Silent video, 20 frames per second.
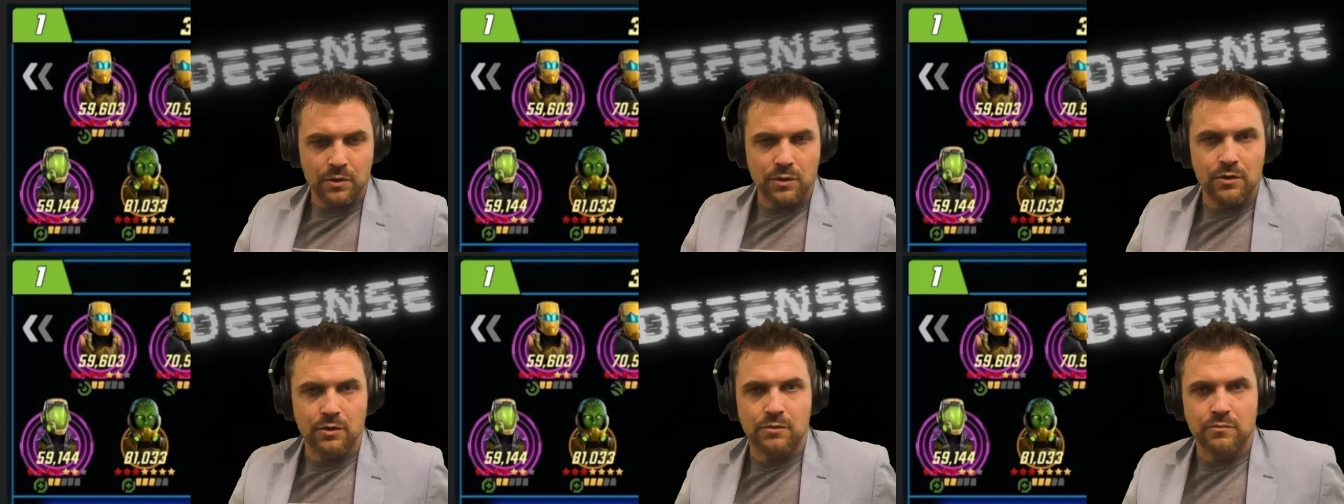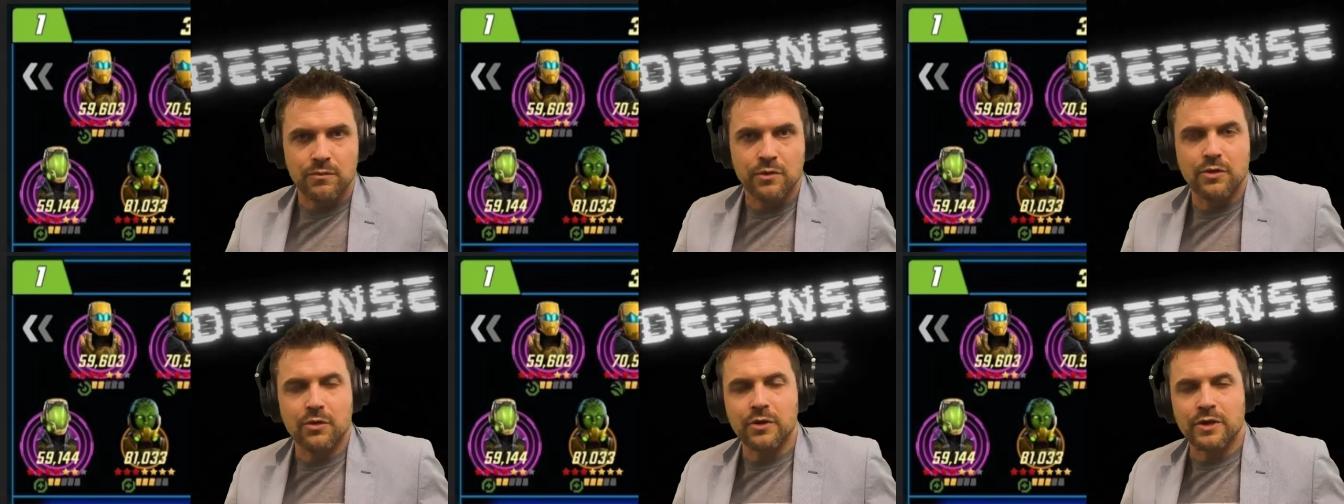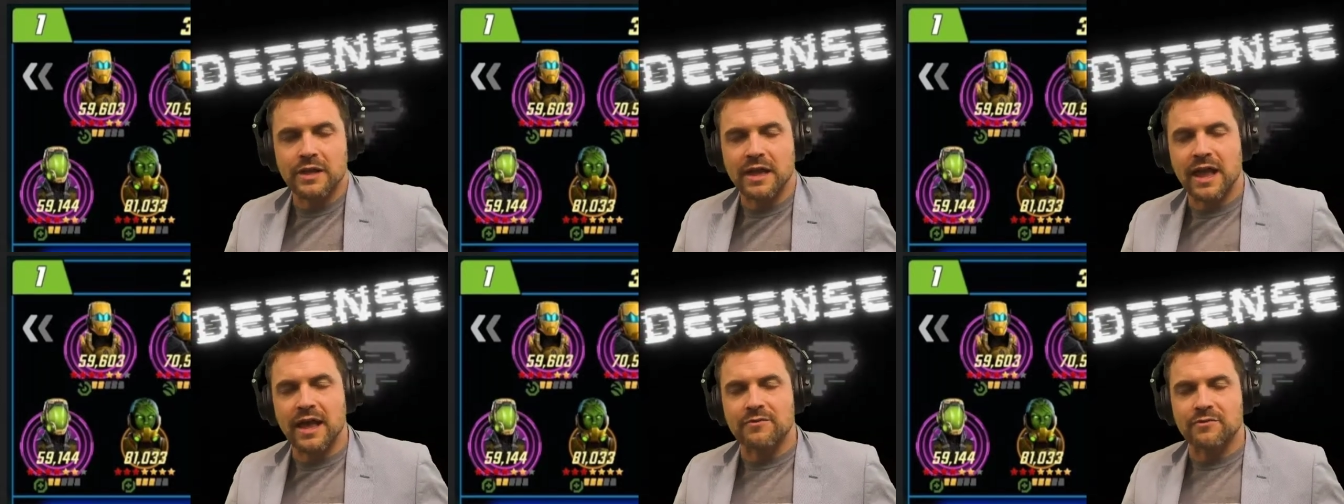
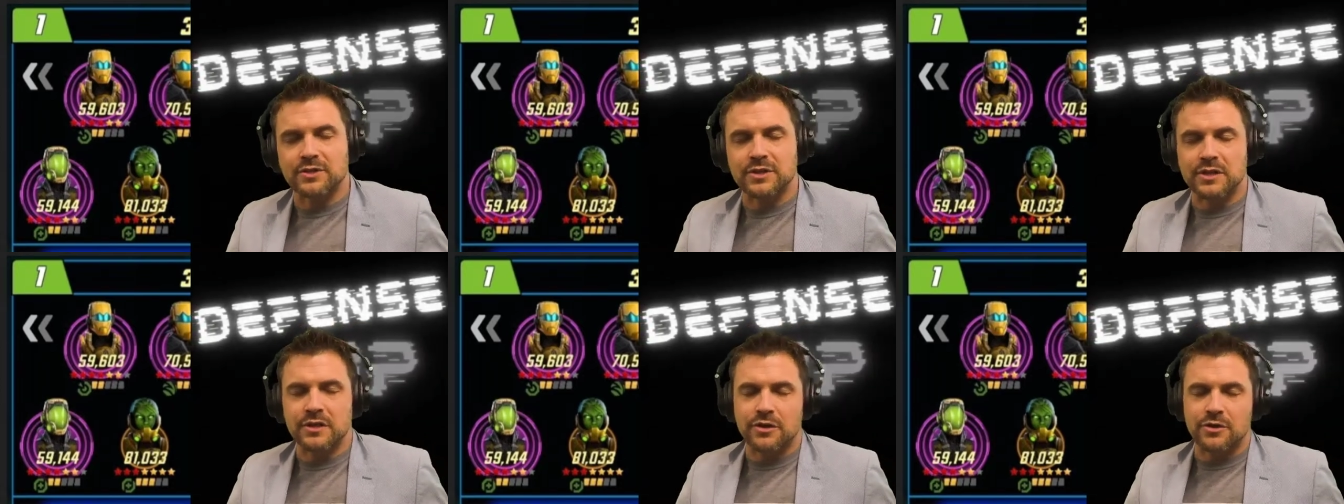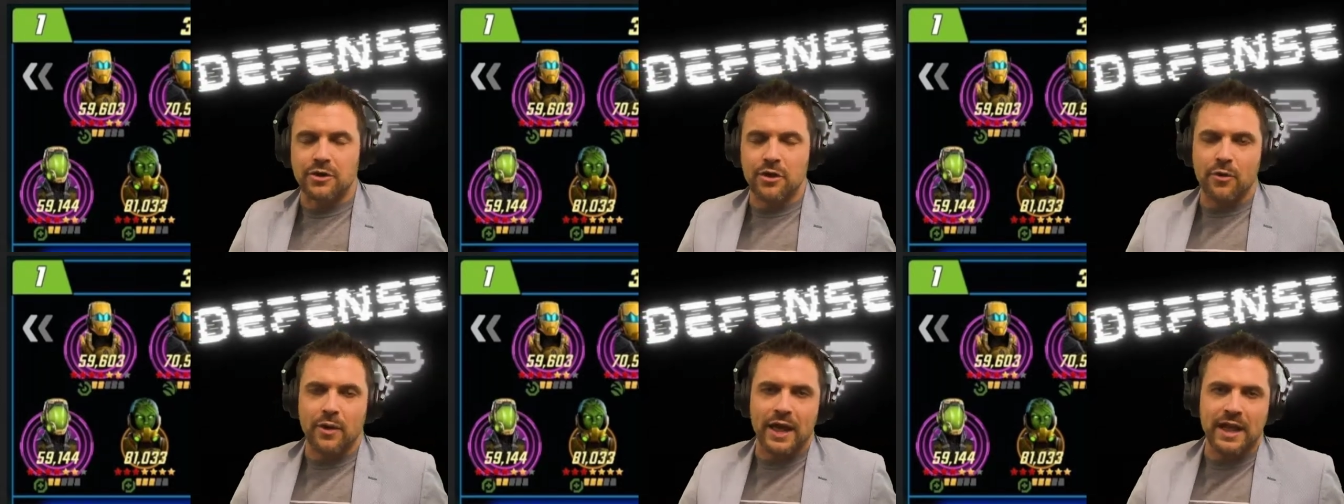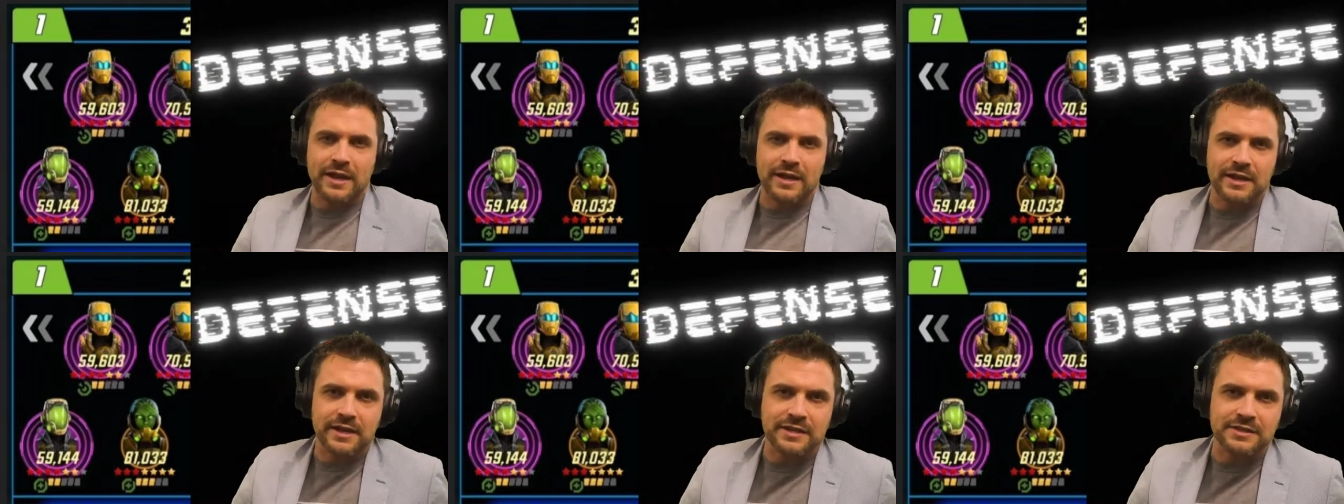Recorded live with little or no
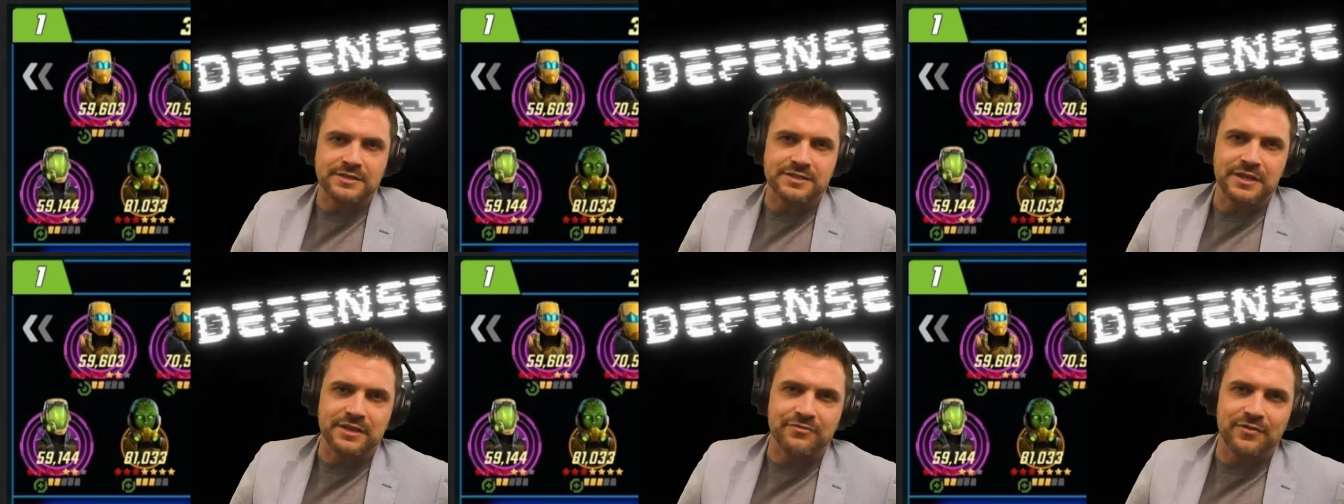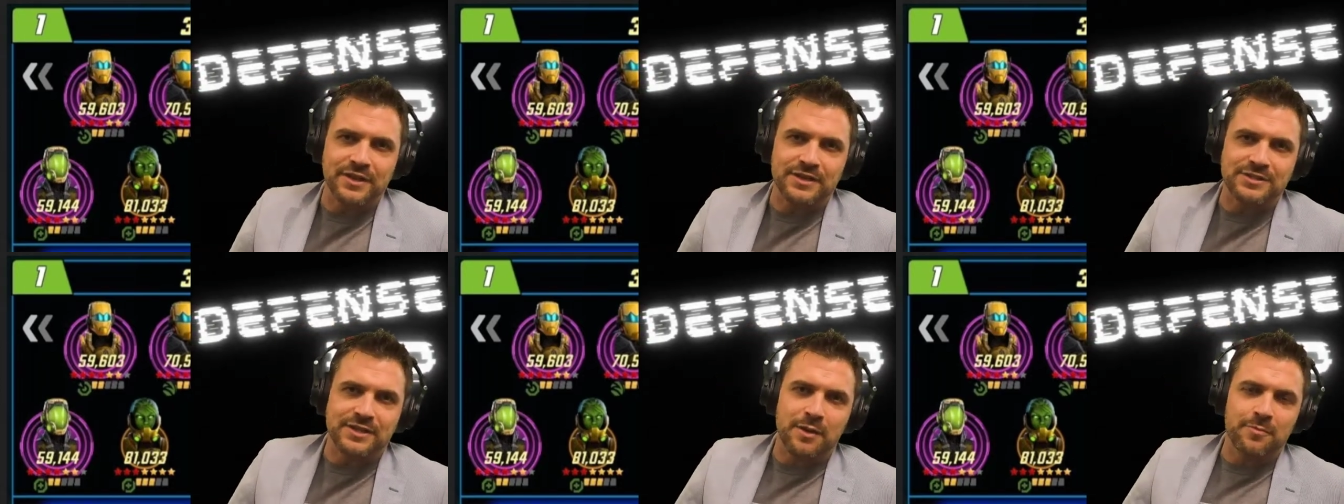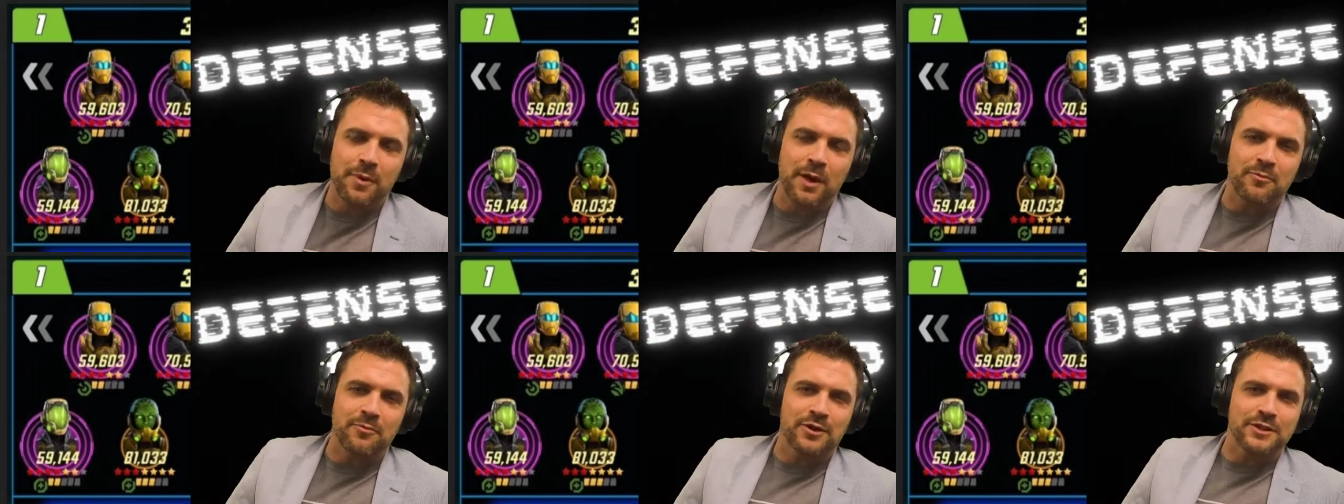editing. It's Defense
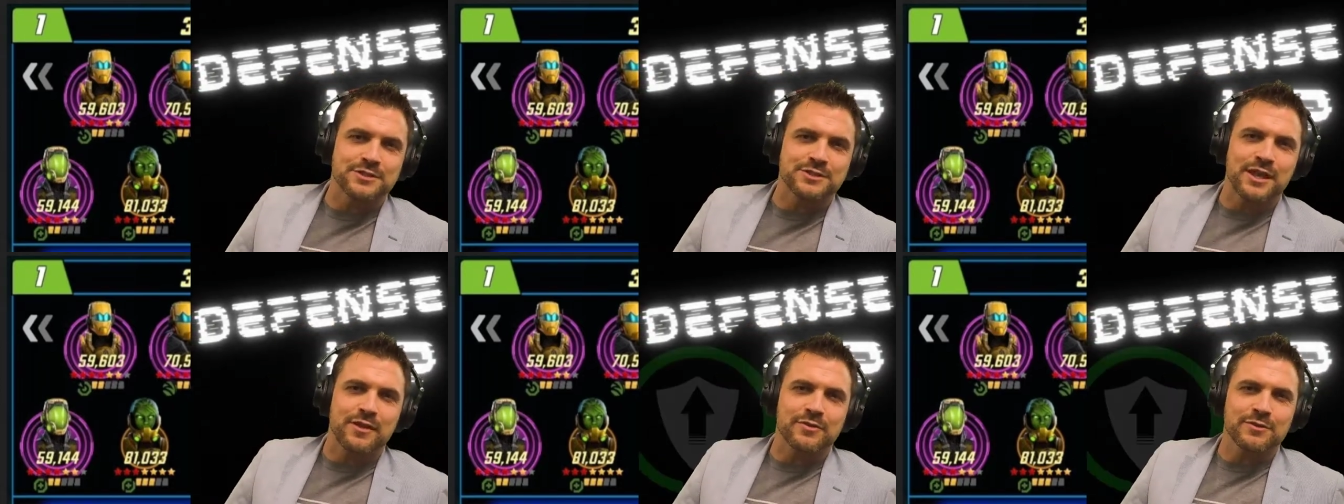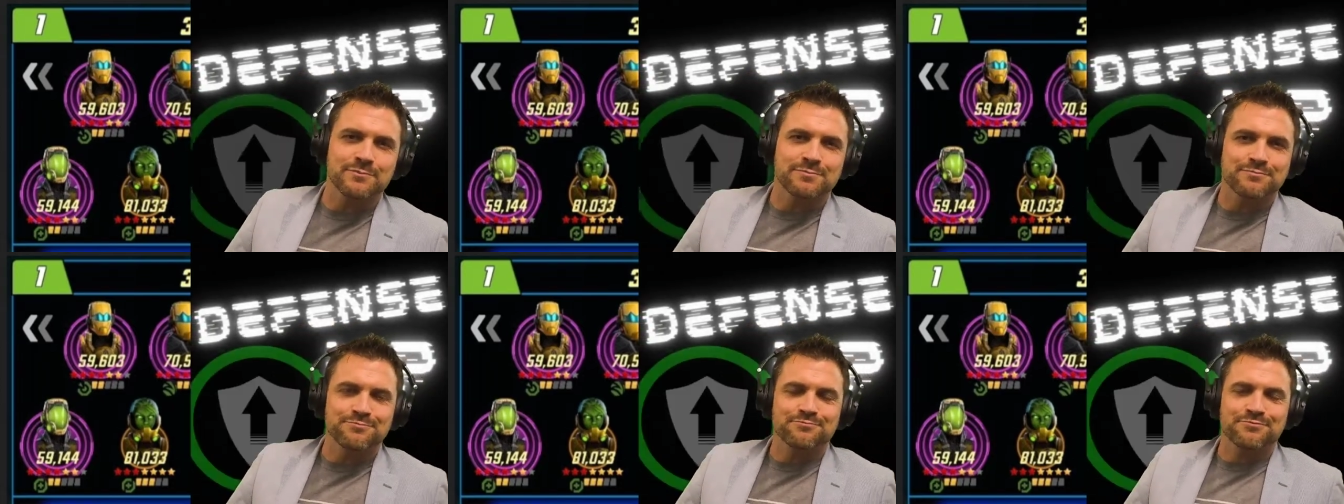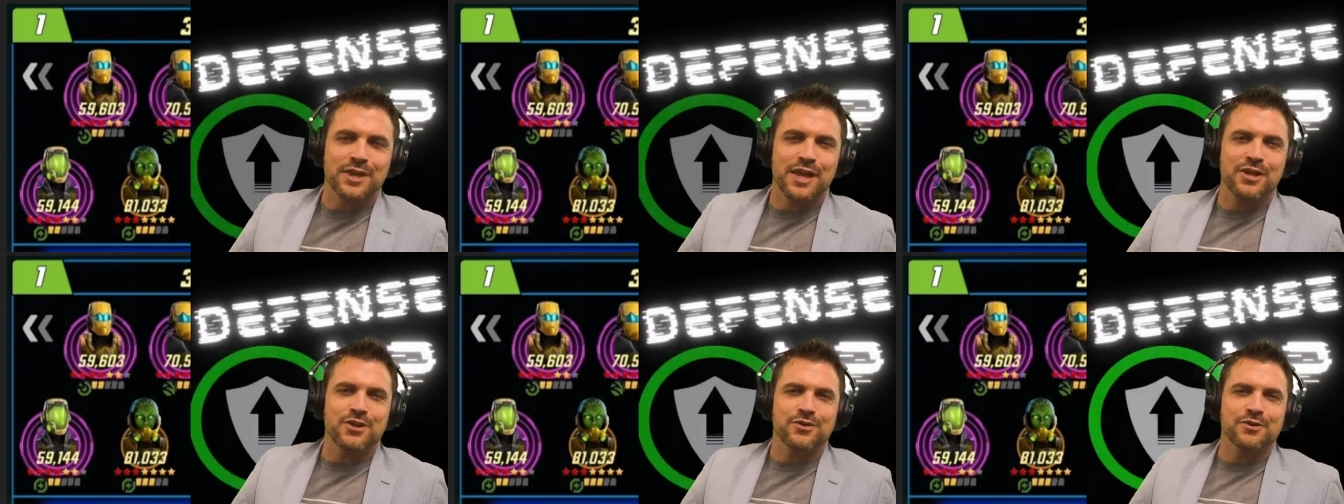Up. I'm Run 7.
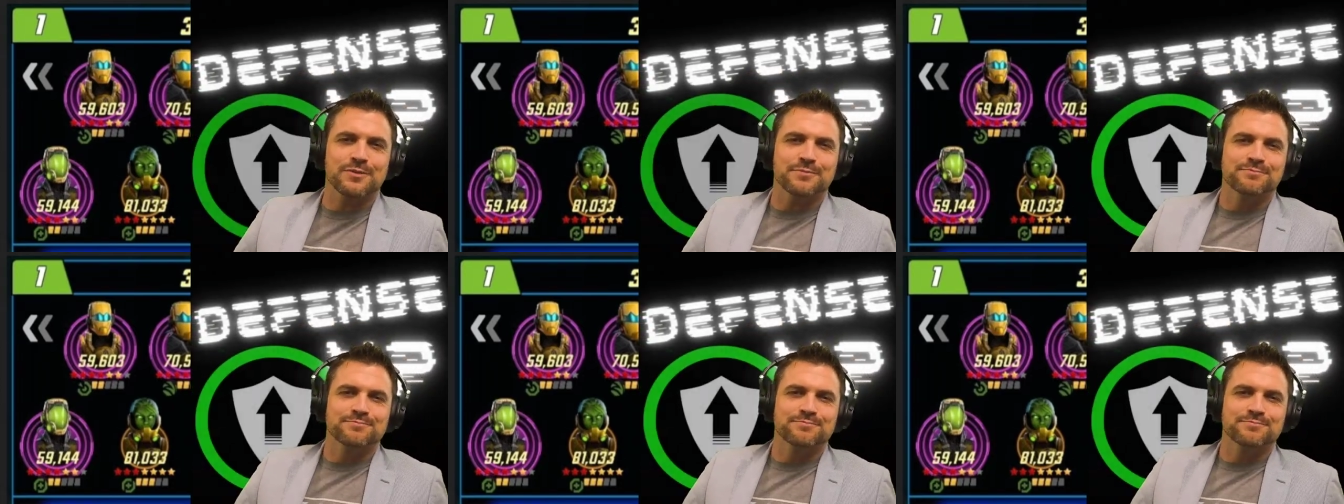How you doing?